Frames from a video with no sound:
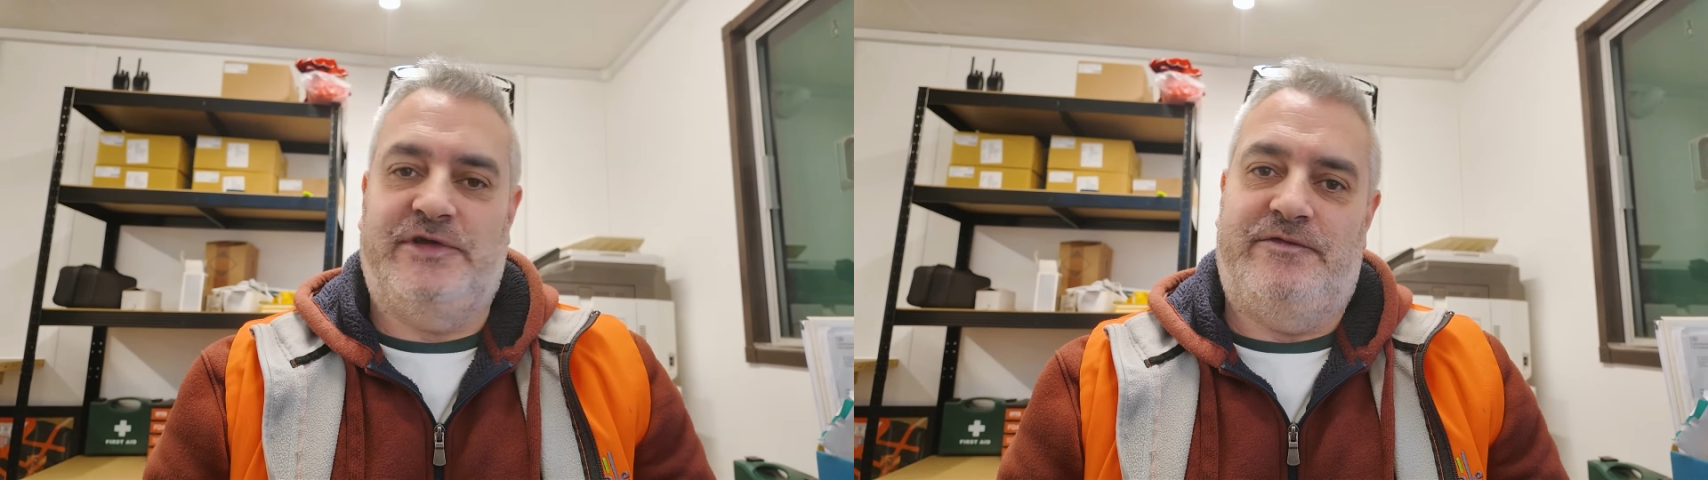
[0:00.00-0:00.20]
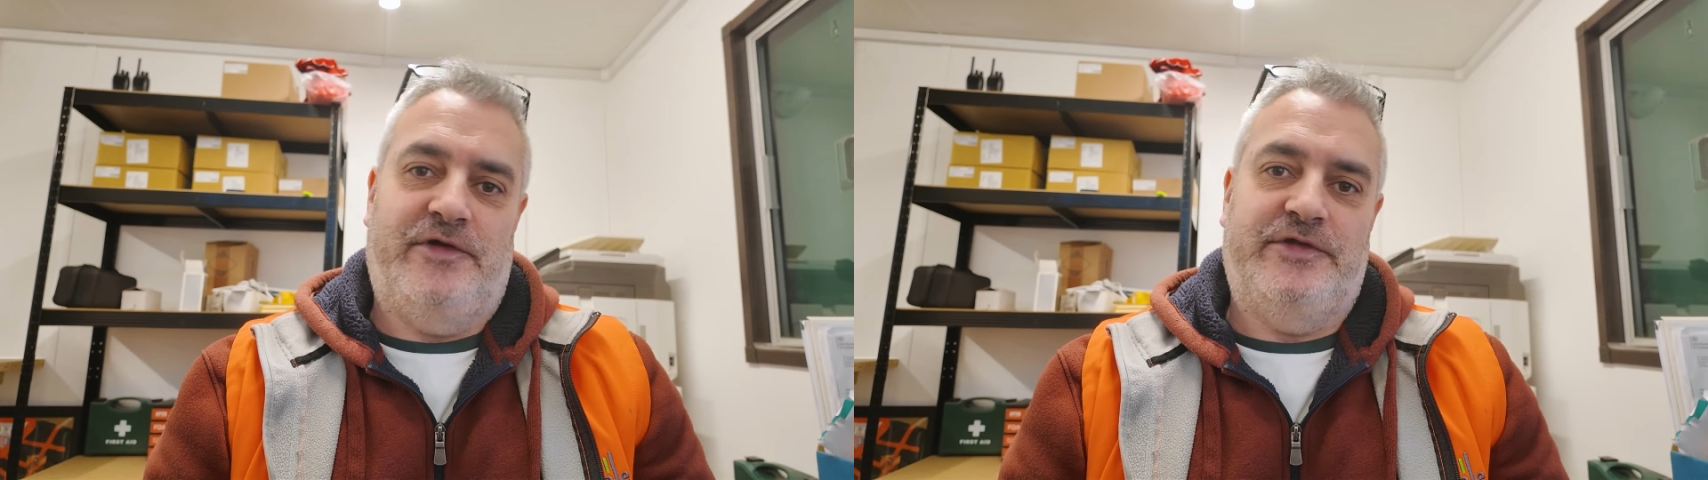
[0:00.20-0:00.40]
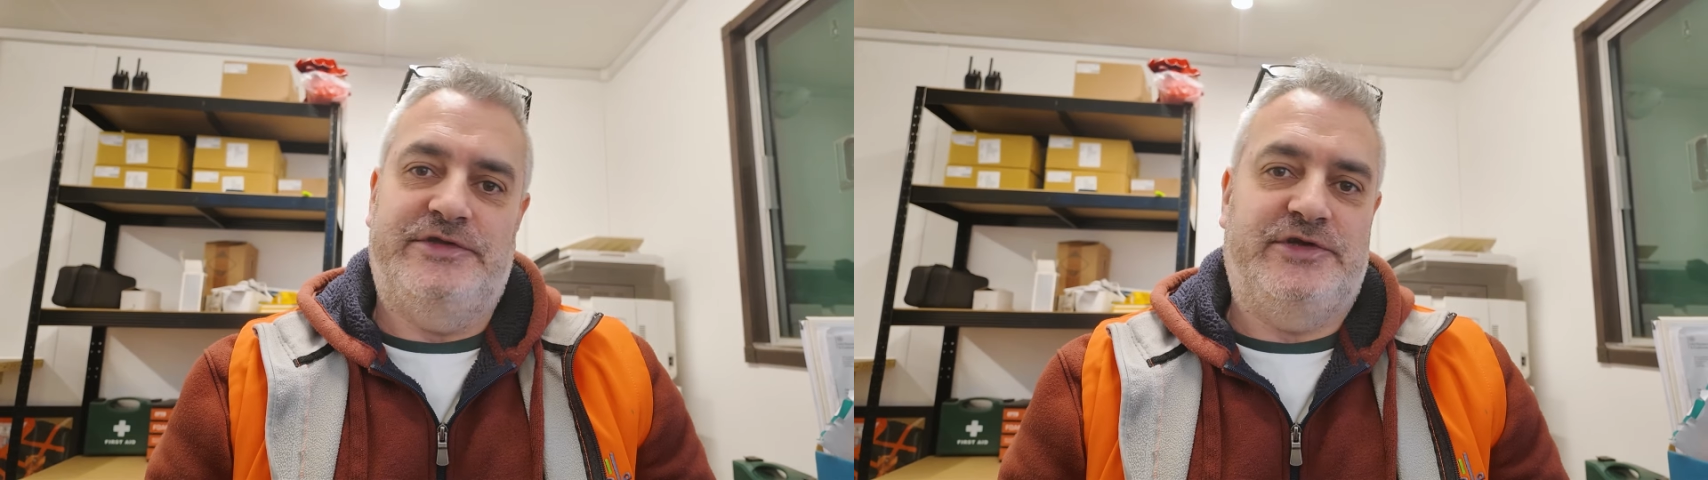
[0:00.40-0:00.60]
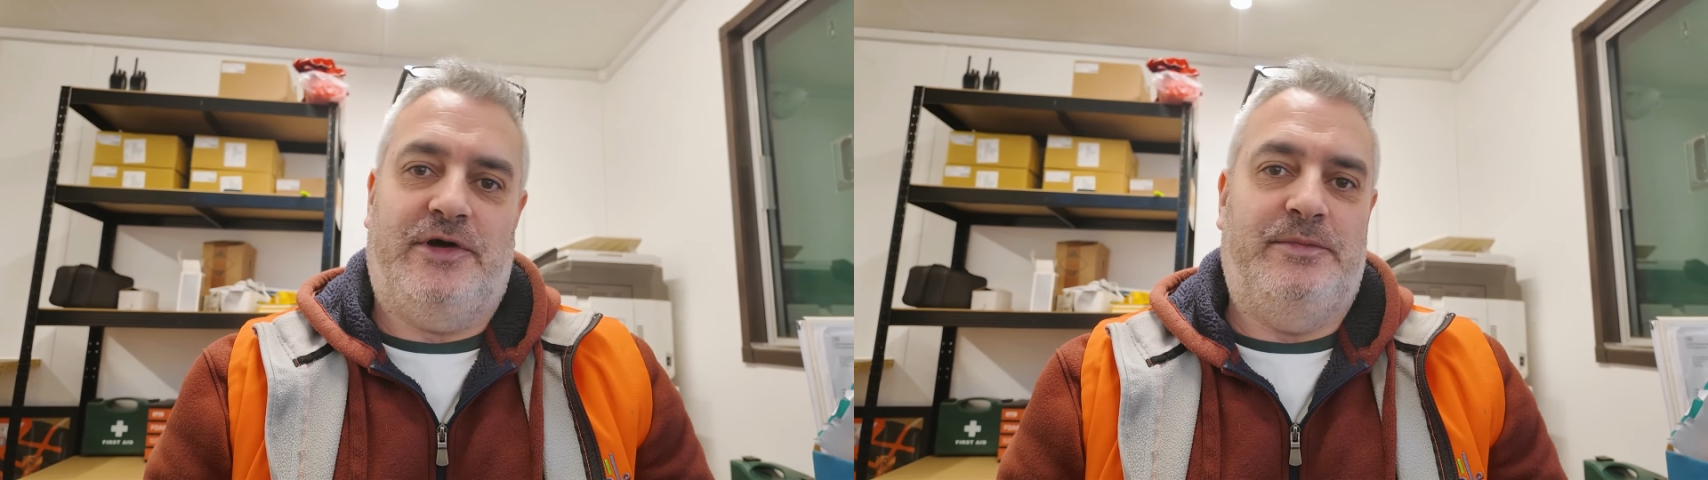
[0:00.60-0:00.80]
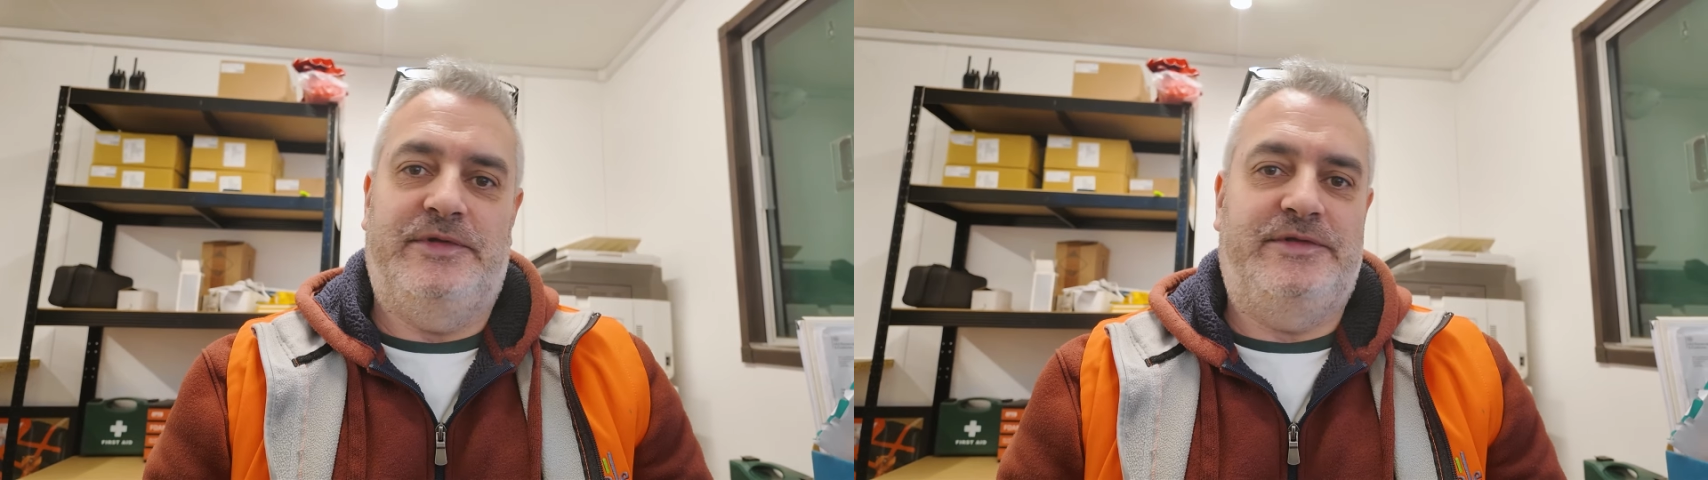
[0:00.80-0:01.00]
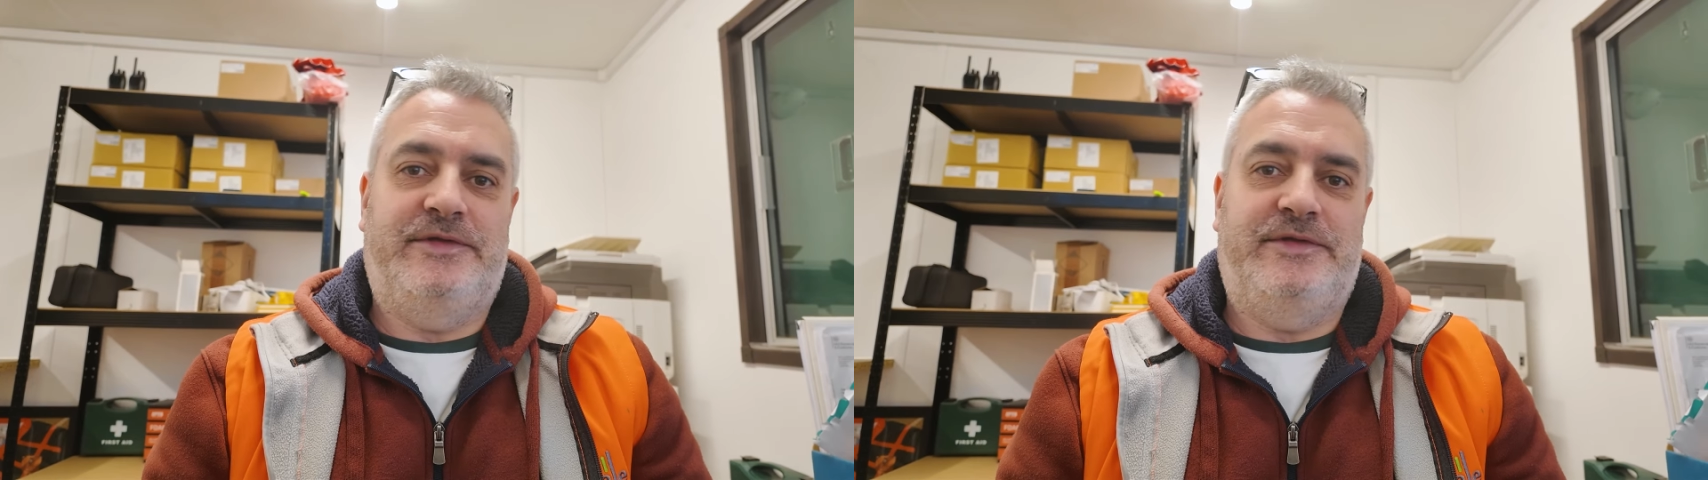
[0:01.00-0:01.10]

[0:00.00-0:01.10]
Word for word: you've done the job,